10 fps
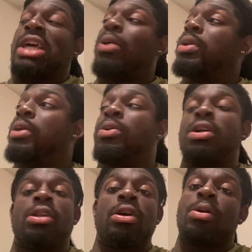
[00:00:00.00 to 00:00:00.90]
I really
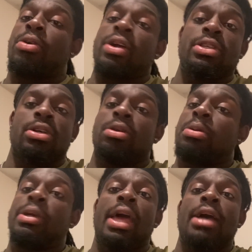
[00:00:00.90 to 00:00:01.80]
wanted to go crazy on the
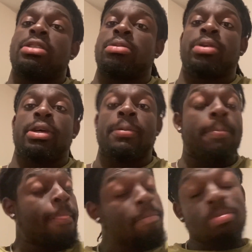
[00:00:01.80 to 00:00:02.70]
reaction, but
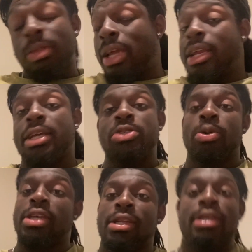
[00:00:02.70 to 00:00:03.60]
it is
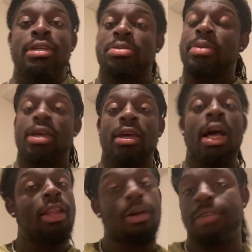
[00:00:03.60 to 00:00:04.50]
what it is, man. I
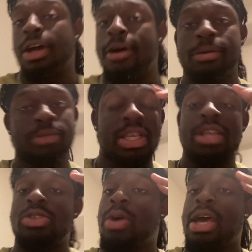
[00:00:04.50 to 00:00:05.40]
love y'all. Stay
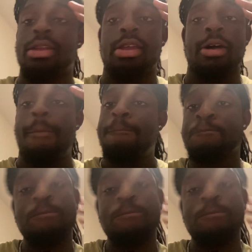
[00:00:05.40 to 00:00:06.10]
swagged up.